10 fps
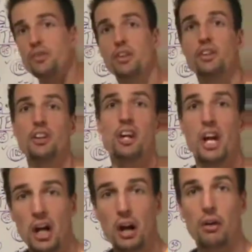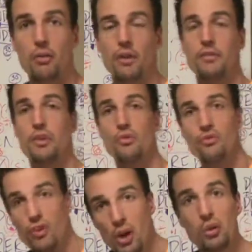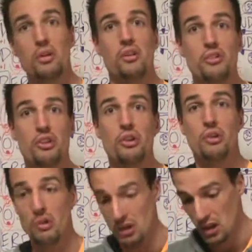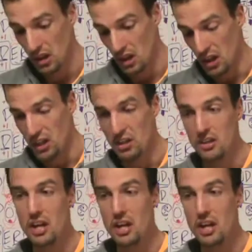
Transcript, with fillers: for your health if you focus, dude. You